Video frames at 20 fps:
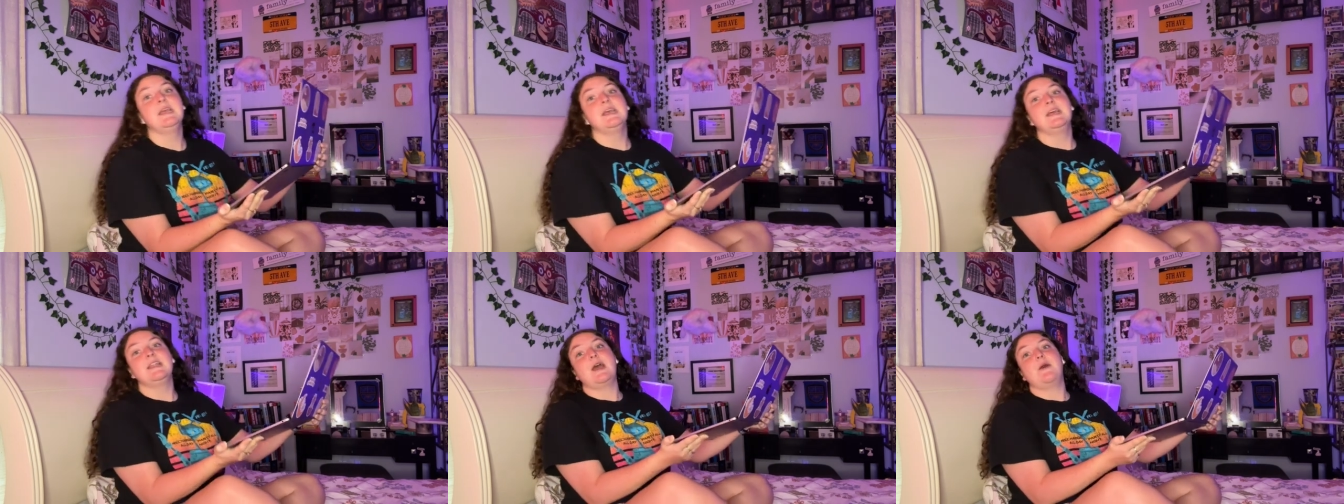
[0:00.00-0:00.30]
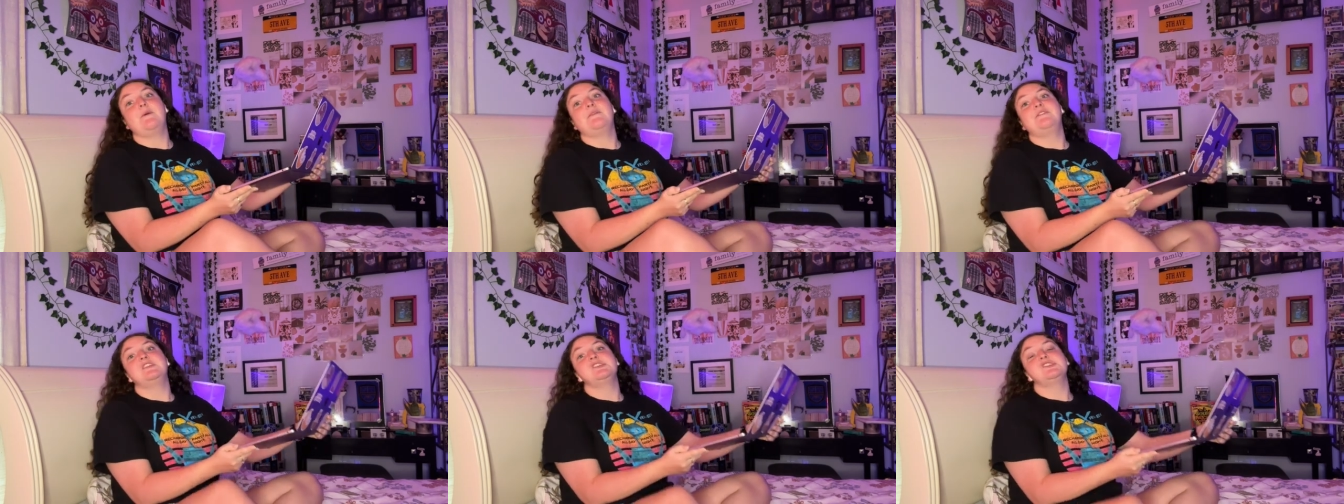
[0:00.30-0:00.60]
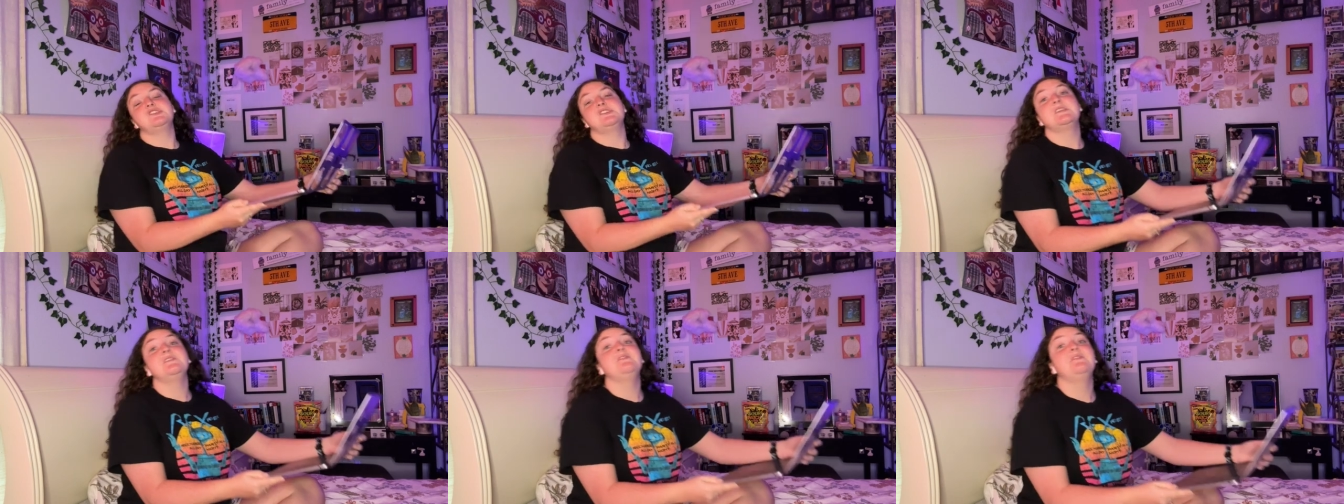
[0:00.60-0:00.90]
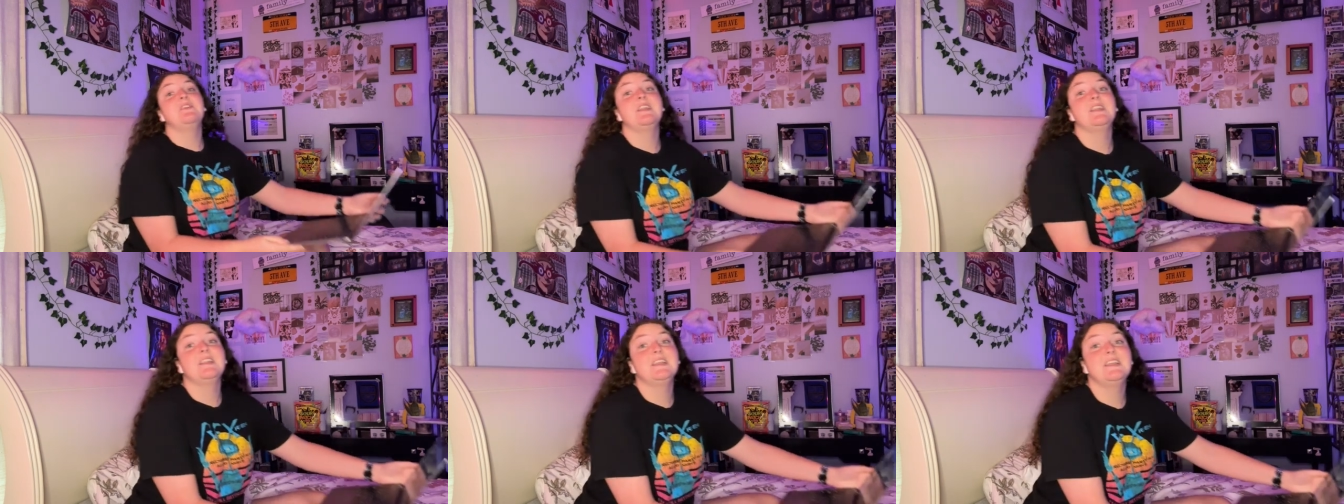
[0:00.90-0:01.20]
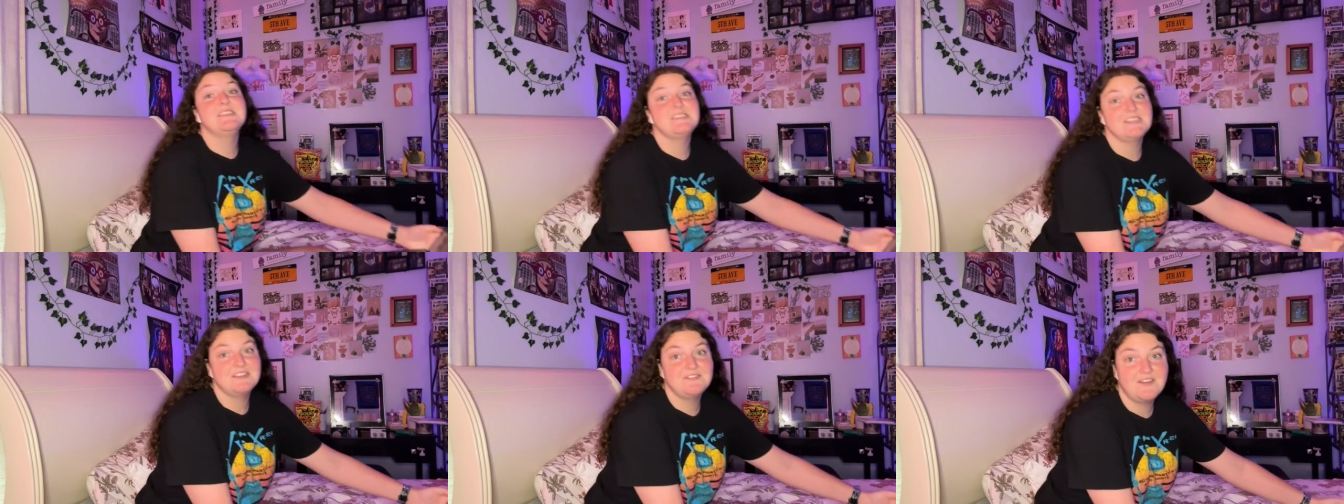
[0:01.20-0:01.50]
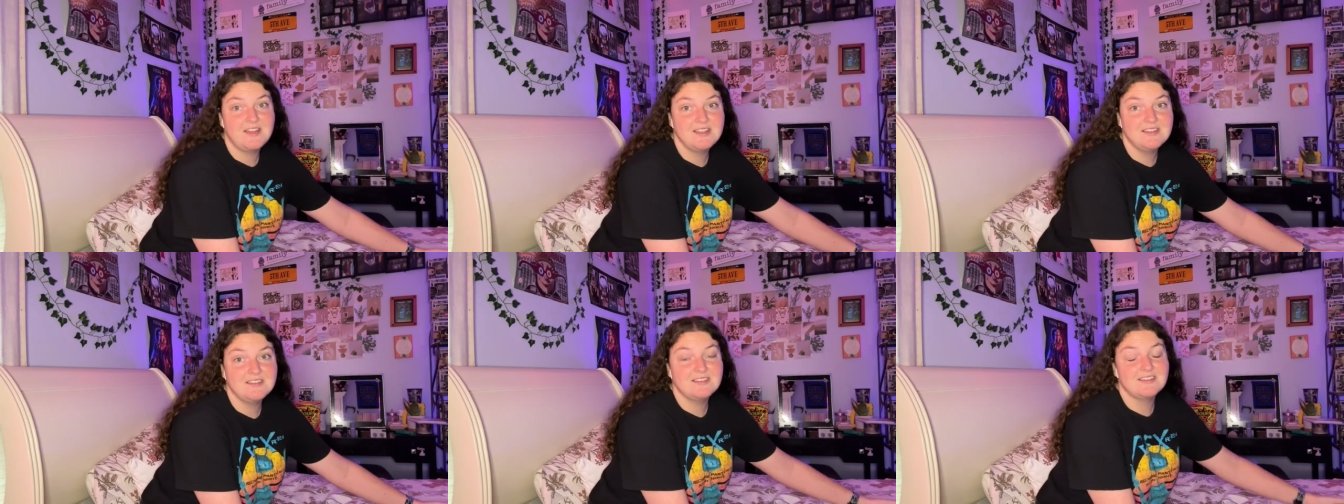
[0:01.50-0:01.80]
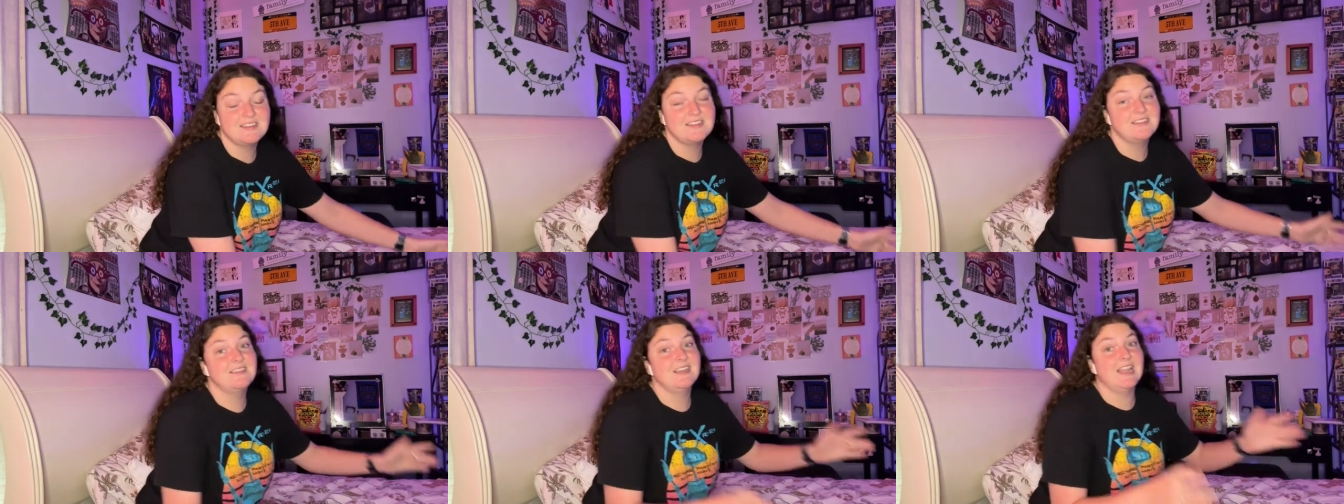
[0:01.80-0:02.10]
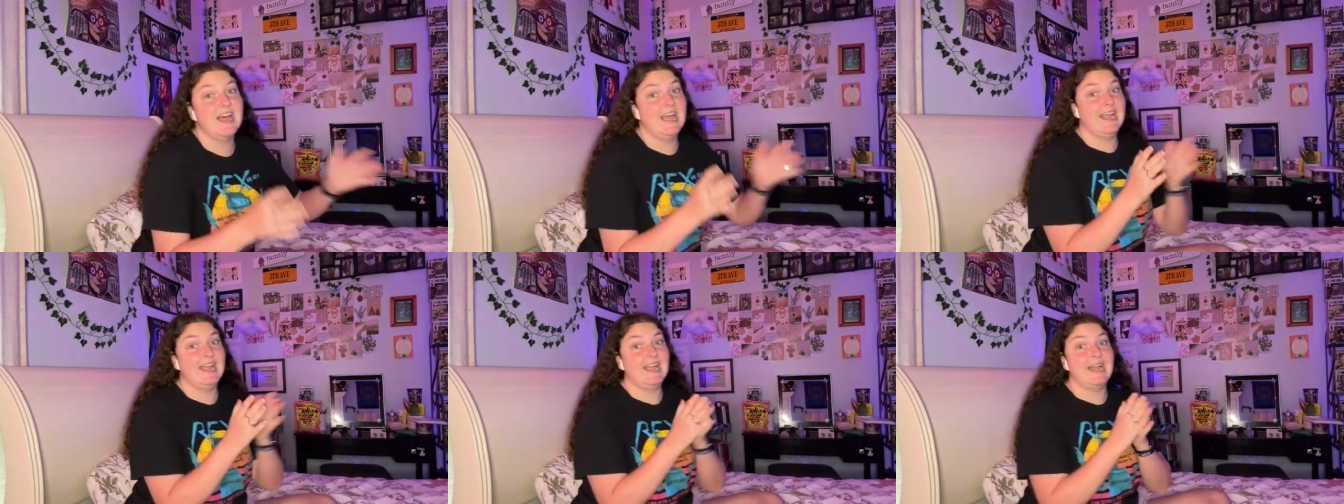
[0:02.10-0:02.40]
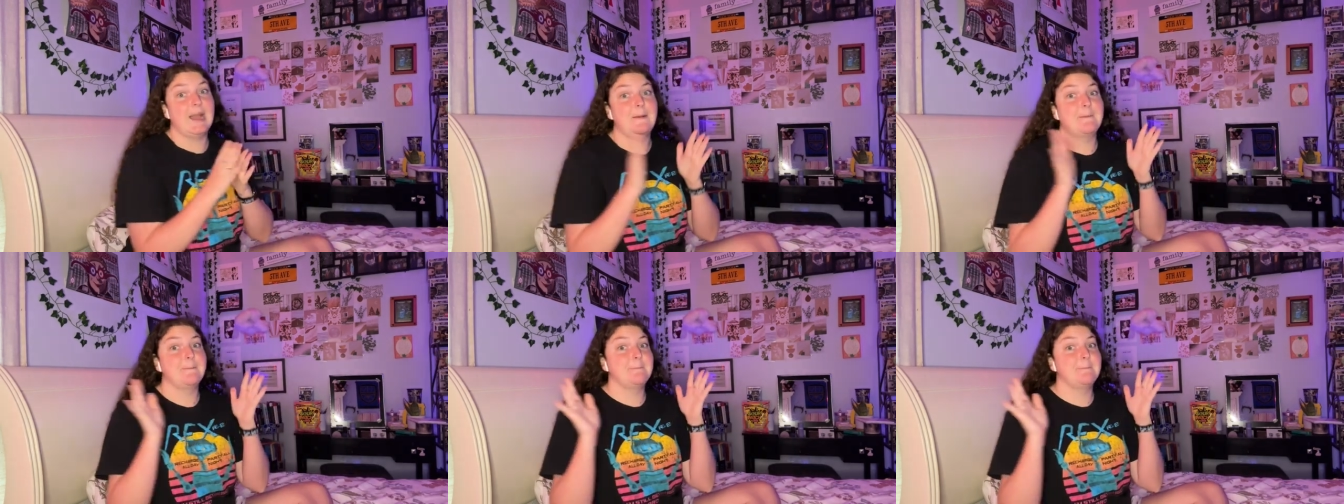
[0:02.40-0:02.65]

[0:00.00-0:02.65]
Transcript: Now, Avengers Infinity Defense is like